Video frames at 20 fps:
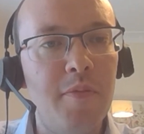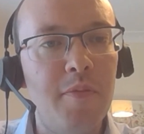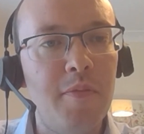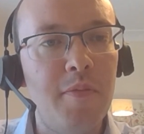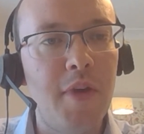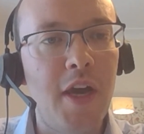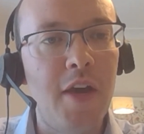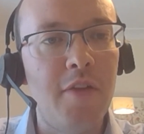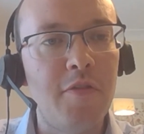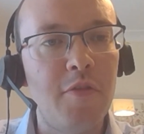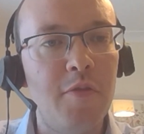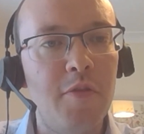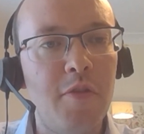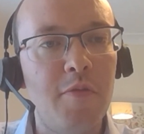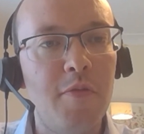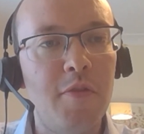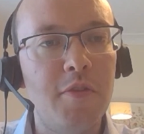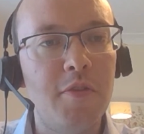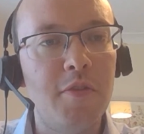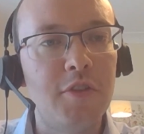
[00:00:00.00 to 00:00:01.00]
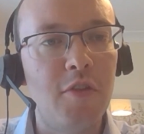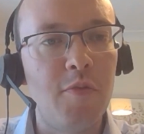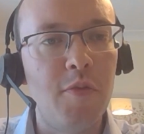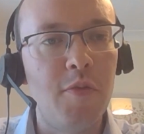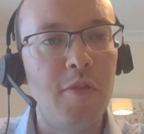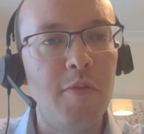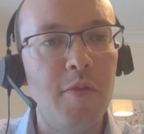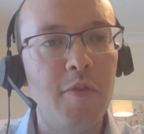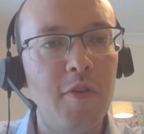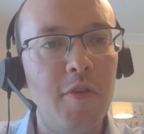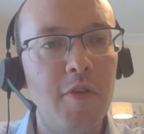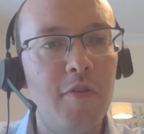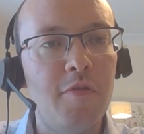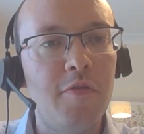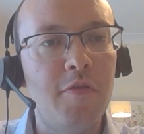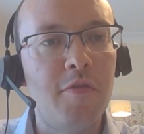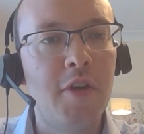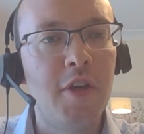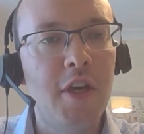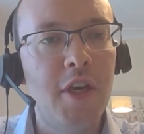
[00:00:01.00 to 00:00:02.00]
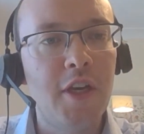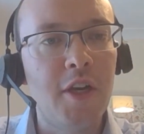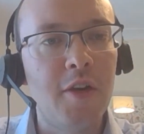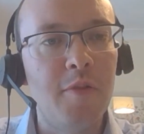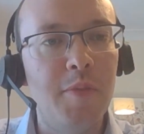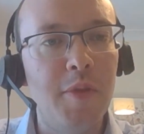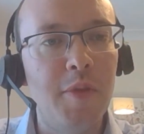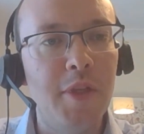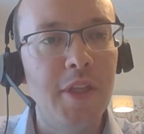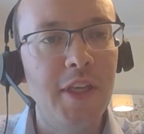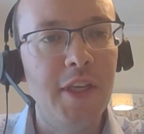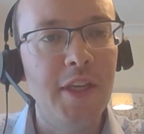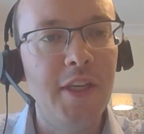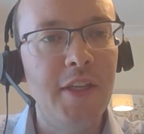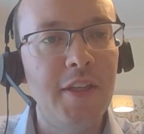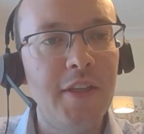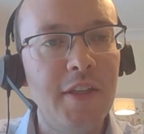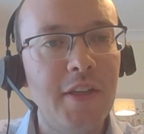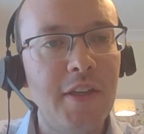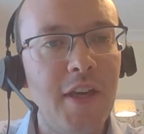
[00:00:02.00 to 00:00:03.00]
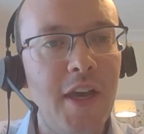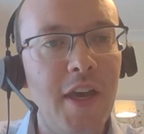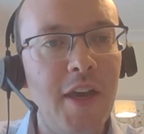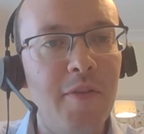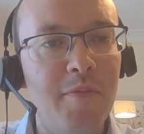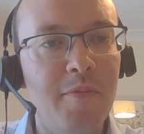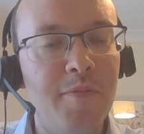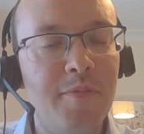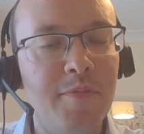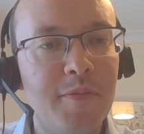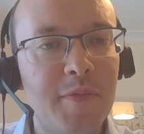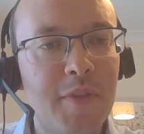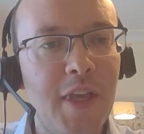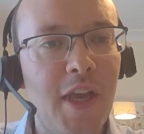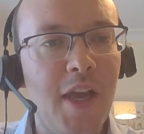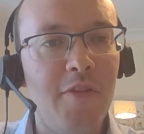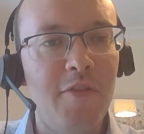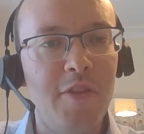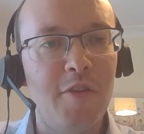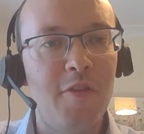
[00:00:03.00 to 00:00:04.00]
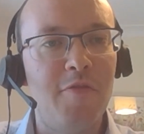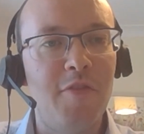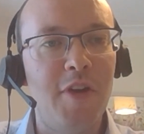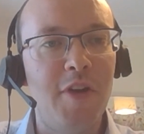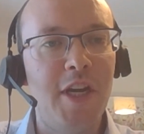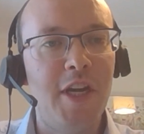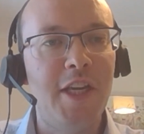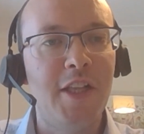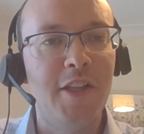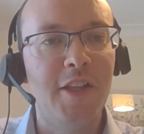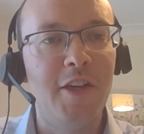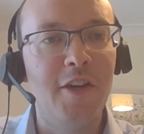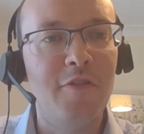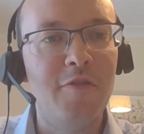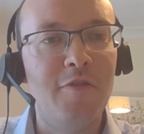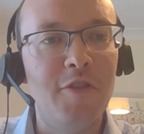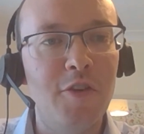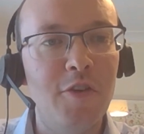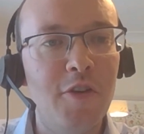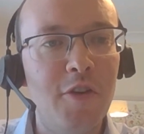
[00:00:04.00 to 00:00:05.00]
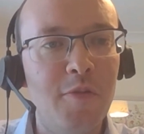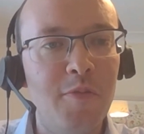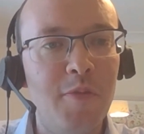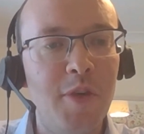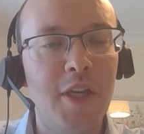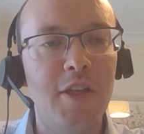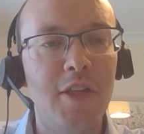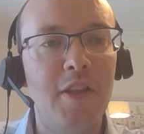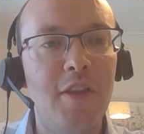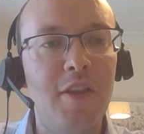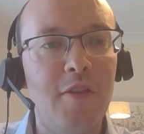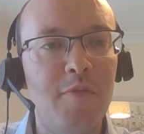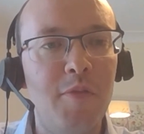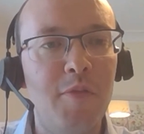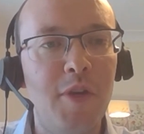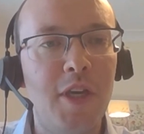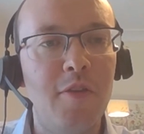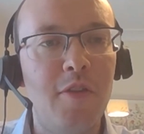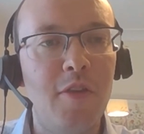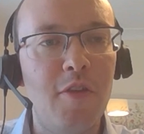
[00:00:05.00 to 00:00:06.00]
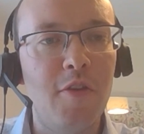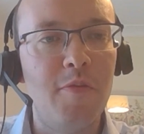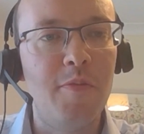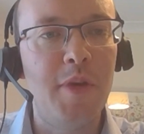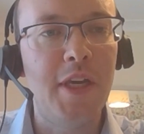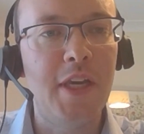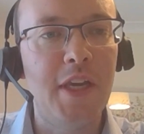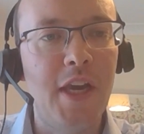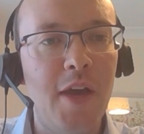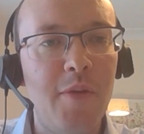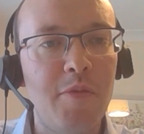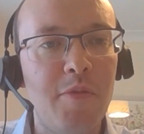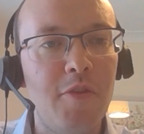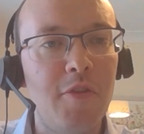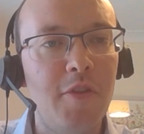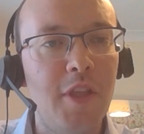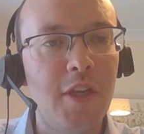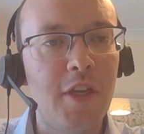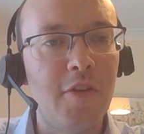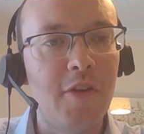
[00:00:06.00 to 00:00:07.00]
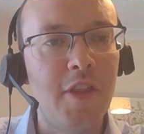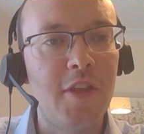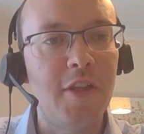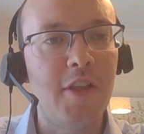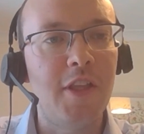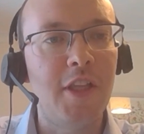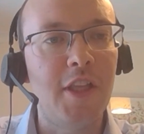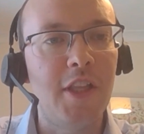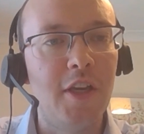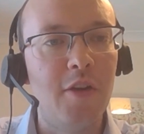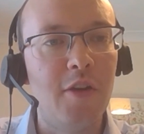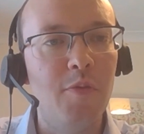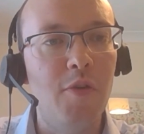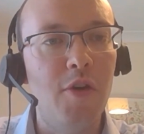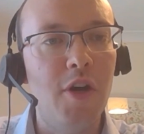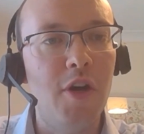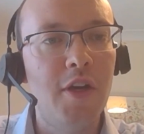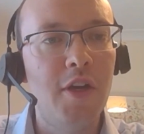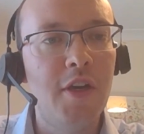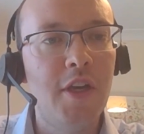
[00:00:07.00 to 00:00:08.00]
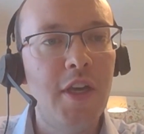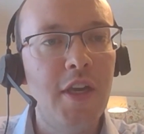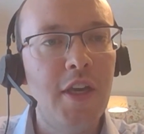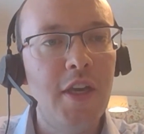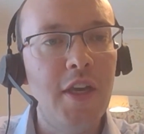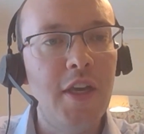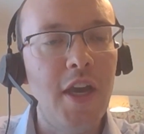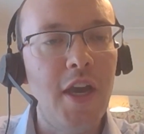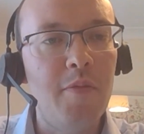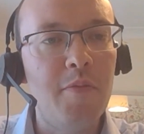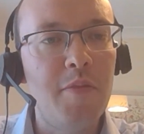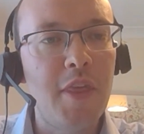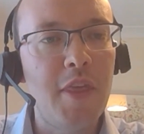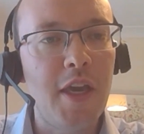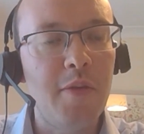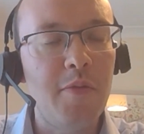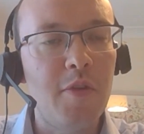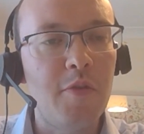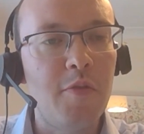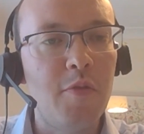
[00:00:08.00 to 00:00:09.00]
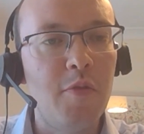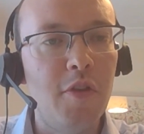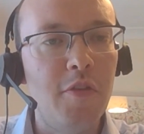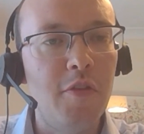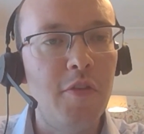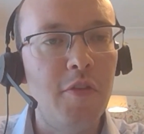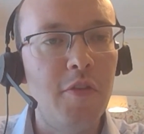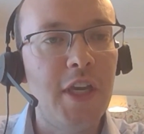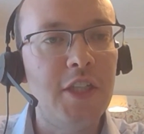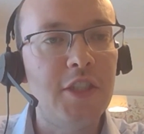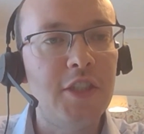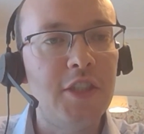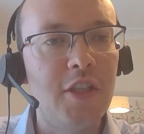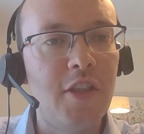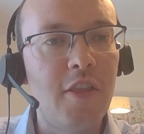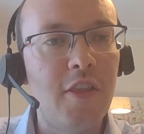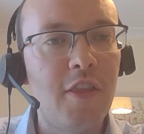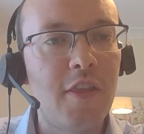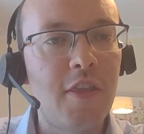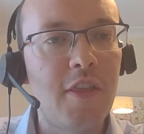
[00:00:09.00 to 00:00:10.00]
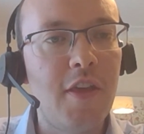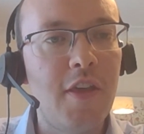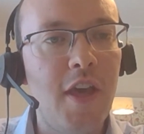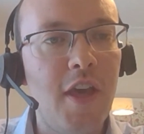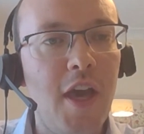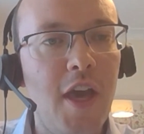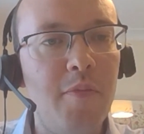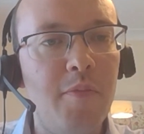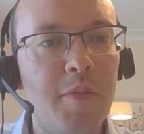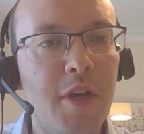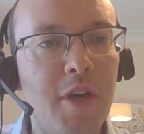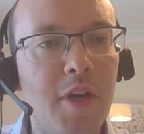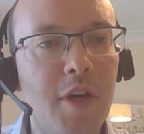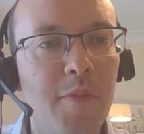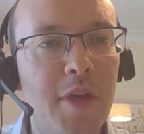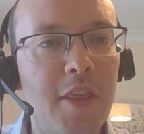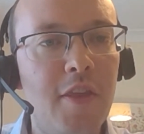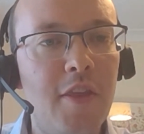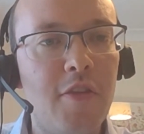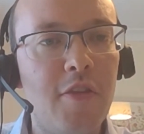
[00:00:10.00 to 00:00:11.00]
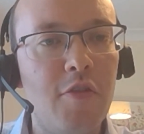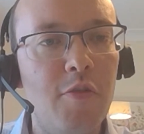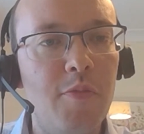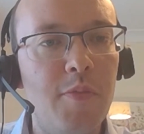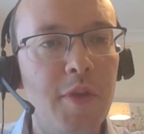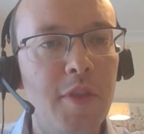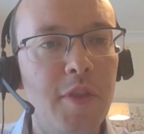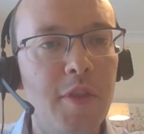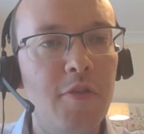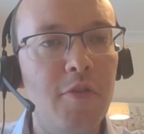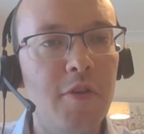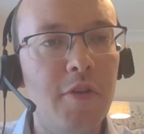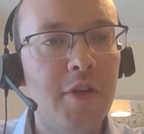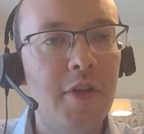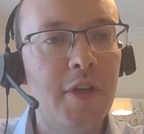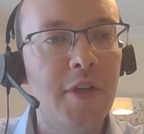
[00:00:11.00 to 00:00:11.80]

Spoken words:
afterwards, just once we sort of completely have a sort of very clear view, and we can sort of make it absolutely critically clear what types of qualifications come into scope and don't.